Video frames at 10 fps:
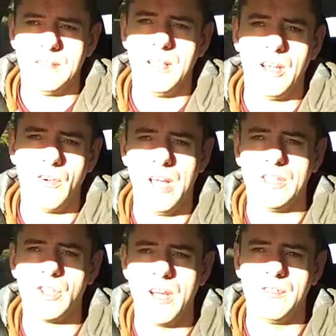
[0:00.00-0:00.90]
a great
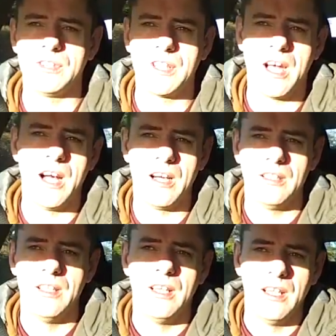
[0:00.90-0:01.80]
driver's car.
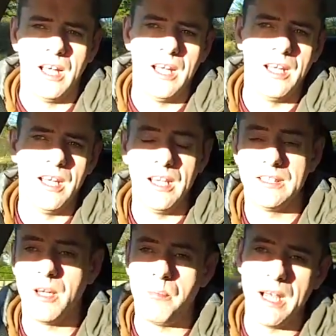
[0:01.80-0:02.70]
It's
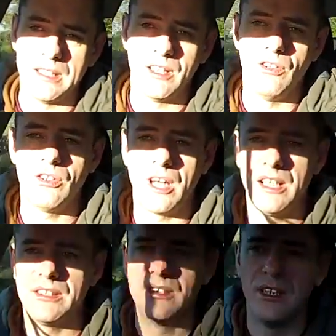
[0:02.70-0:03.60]
not bad to look
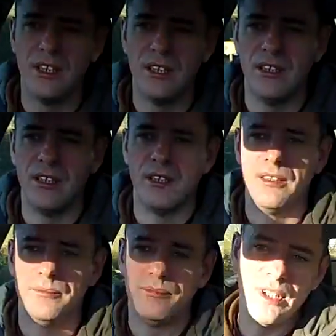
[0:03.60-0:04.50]
at.
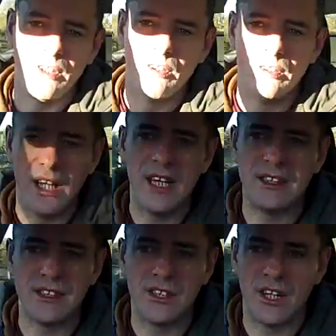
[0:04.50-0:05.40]
You know, it is
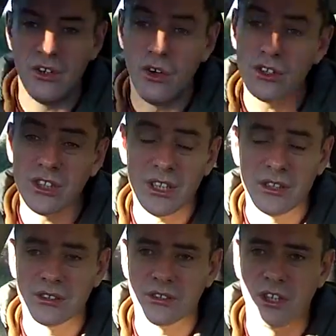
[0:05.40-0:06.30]
a Toyota.
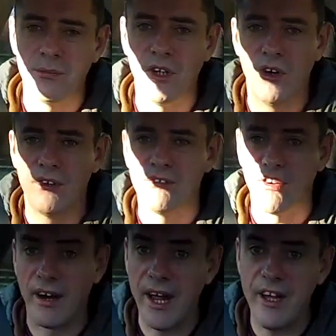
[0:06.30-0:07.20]
It's going to be going
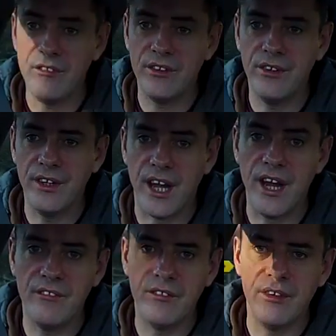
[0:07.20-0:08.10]
forever and
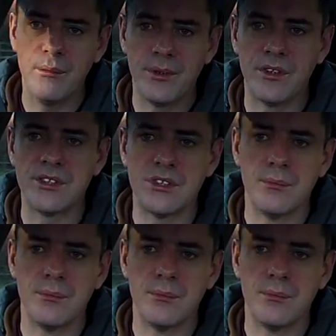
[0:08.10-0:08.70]
ever, but